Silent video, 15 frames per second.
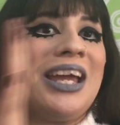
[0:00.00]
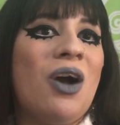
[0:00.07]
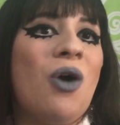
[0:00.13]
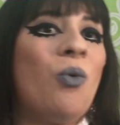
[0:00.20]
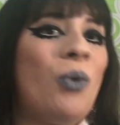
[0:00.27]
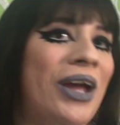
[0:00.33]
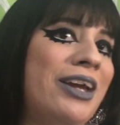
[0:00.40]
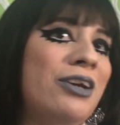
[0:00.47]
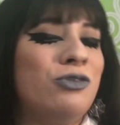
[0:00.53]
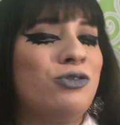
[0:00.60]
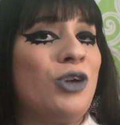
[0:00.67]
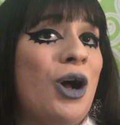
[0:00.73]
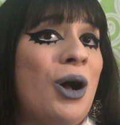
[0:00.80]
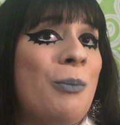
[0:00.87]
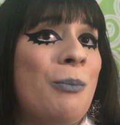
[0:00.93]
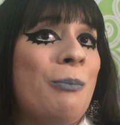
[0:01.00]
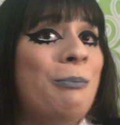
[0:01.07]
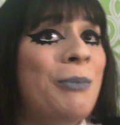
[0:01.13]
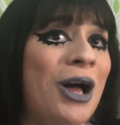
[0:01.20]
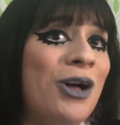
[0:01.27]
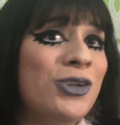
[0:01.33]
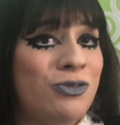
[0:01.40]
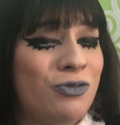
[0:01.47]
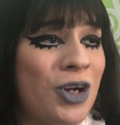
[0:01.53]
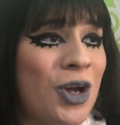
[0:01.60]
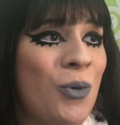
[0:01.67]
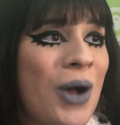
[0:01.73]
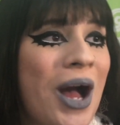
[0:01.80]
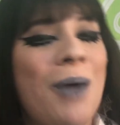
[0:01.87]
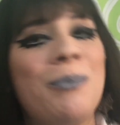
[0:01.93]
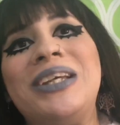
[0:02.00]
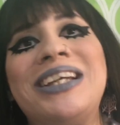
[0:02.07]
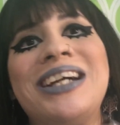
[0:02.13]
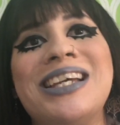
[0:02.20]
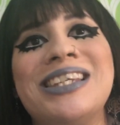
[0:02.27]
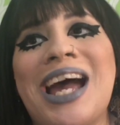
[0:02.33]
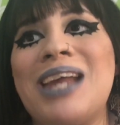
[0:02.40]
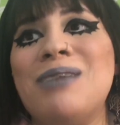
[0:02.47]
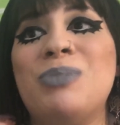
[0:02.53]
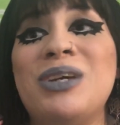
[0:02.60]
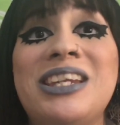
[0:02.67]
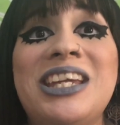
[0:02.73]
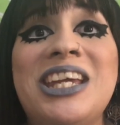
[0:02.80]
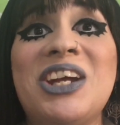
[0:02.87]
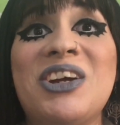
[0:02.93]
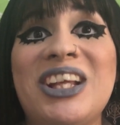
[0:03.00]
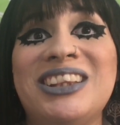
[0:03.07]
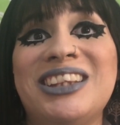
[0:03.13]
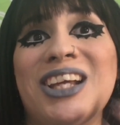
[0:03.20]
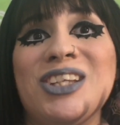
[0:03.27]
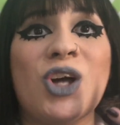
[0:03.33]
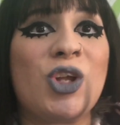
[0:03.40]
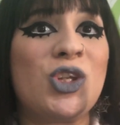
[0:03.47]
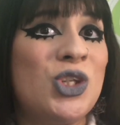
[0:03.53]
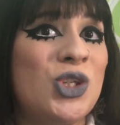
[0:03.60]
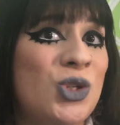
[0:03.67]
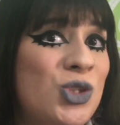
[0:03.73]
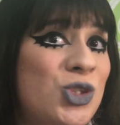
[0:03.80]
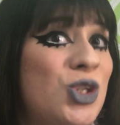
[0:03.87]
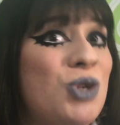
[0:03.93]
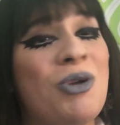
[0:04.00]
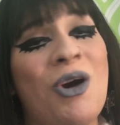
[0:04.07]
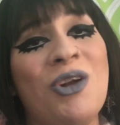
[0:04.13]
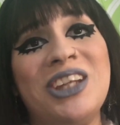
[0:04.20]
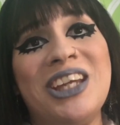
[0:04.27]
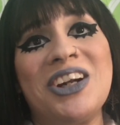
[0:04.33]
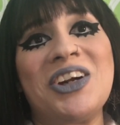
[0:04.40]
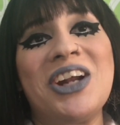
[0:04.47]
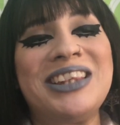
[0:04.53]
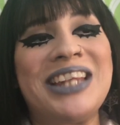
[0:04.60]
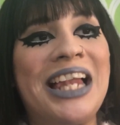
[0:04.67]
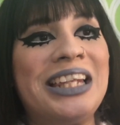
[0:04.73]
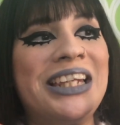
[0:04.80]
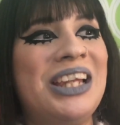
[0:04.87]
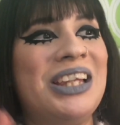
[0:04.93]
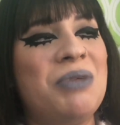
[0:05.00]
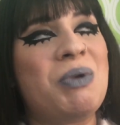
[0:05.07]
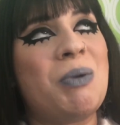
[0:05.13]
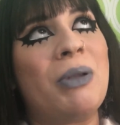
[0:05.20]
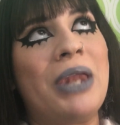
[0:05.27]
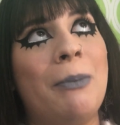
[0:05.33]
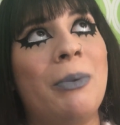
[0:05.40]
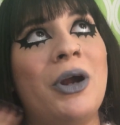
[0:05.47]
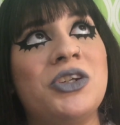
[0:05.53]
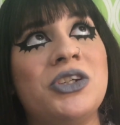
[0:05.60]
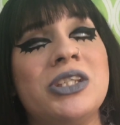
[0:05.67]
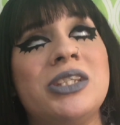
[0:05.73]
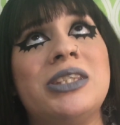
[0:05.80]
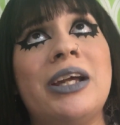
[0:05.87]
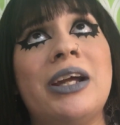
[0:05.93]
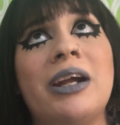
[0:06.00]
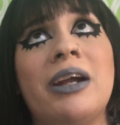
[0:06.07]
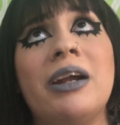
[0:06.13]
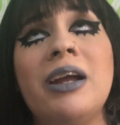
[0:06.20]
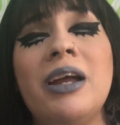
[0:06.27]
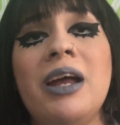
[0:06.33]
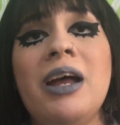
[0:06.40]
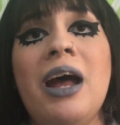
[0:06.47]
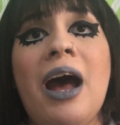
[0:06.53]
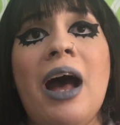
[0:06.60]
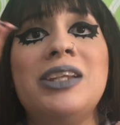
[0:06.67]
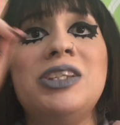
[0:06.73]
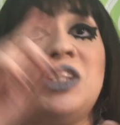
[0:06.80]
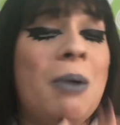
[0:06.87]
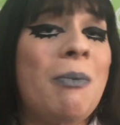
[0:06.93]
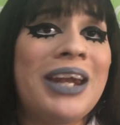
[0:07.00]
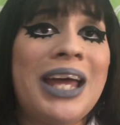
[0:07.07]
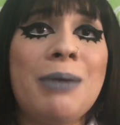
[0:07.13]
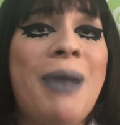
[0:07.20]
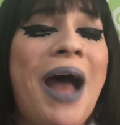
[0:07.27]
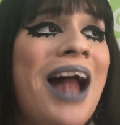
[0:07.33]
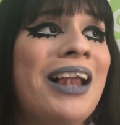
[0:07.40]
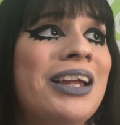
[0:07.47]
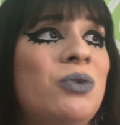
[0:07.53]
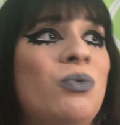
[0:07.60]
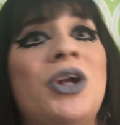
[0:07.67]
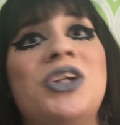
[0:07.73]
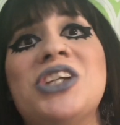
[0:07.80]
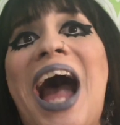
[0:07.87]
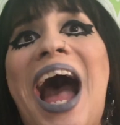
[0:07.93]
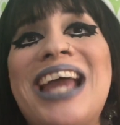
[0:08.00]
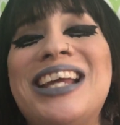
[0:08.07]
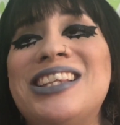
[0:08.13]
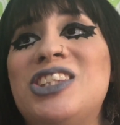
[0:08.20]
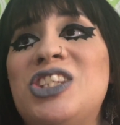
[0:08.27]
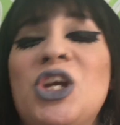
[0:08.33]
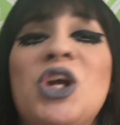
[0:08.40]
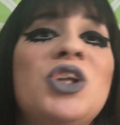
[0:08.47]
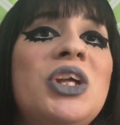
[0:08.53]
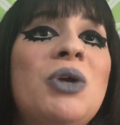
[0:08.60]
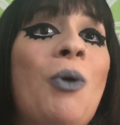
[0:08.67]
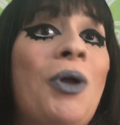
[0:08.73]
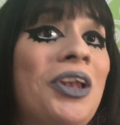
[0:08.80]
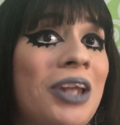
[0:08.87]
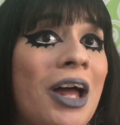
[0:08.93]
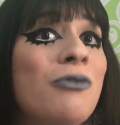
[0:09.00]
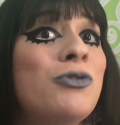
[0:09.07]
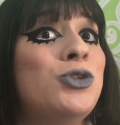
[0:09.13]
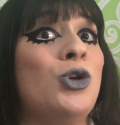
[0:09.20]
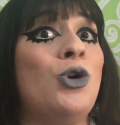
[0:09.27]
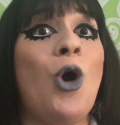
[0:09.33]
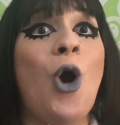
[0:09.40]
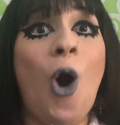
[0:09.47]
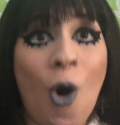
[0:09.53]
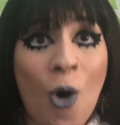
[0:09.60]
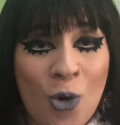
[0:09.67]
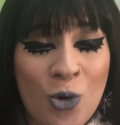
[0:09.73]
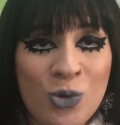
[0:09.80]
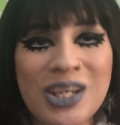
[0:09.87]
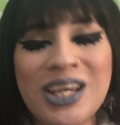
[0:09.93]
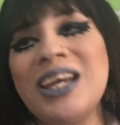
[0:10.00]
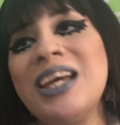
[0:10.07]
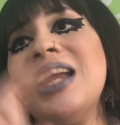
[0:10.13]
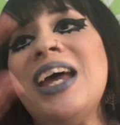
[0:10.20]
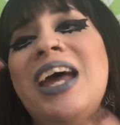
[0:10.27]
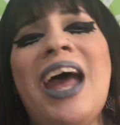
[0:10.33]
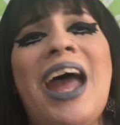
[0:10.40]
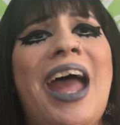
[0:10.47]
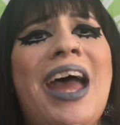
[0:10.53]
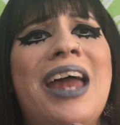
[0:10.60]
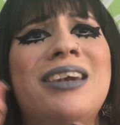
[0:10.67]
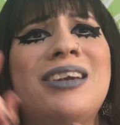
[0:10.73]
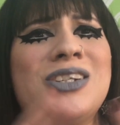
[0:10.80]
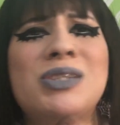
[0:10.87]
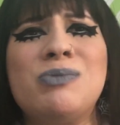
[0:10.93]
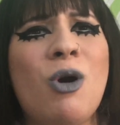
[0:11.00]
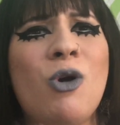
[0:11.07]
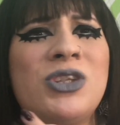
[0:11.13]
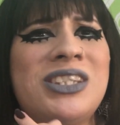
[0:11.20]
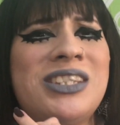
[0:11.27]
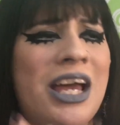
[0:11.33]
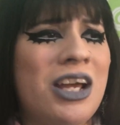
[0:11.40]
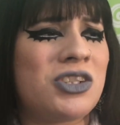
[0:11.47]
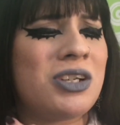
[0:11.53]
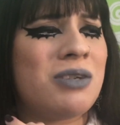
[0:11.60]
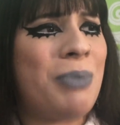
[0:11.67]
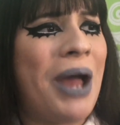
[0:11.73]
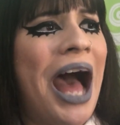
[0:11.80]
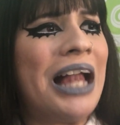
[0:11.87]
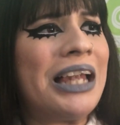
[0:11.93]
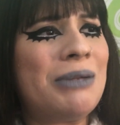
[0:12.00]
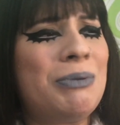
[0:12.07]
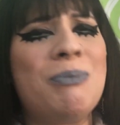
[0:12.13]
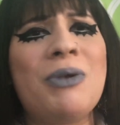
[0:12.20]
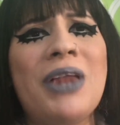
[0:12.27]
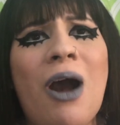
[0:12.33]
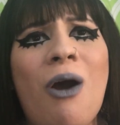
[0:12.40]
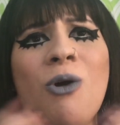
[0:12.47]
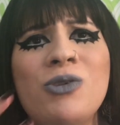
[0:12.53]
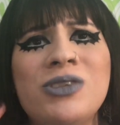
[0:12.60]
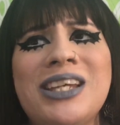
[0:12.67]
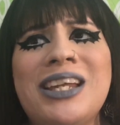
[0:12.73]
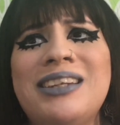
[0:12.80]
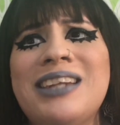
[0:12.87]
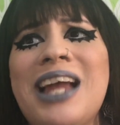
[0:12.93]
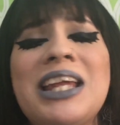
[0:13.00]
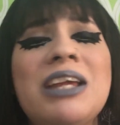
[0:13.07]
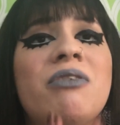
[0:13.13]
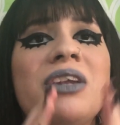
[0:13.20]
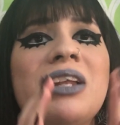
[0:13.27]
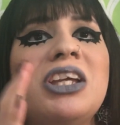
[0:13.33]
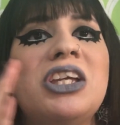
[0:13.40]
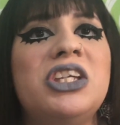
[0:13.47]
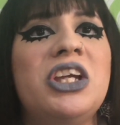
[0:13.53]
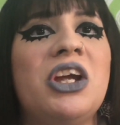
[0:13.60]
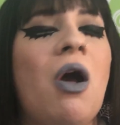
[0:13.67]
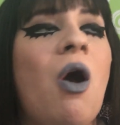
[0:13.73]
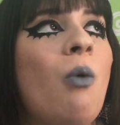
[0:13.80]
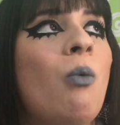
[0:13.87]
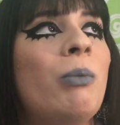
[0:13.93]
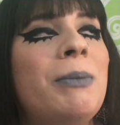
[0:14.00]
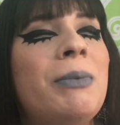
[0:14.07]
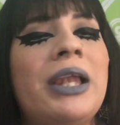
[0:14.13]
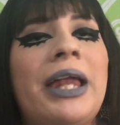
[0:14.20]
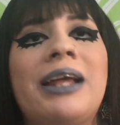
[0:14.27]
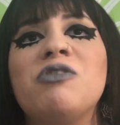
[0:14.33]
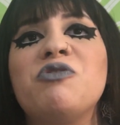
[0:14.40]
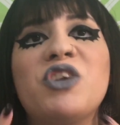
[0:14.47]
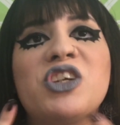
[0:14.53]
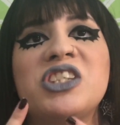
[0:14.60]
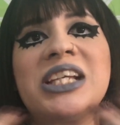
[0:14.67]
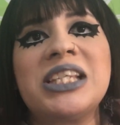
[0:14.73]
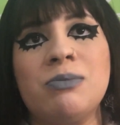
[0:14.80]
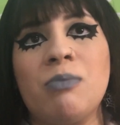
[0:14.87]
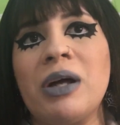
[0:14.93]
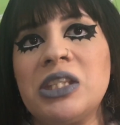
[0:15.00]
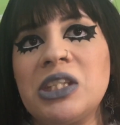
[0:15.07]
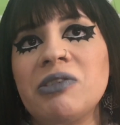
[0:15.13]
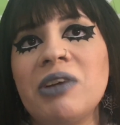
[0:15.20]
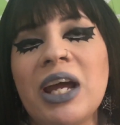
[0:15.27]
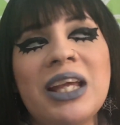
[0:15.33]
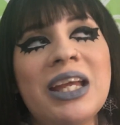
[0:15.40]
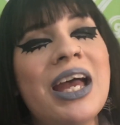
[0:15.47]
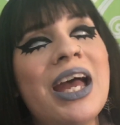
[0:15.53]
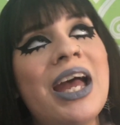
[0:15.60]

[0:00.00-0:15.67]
away from Melt for a while, because I've been hearing things on YouTube and on the internet that lately people that purchase their Gemini palette, which I dearly would love to own, and their Smoke Session palette, people that owns it not even a year, maybe like for 6 months already,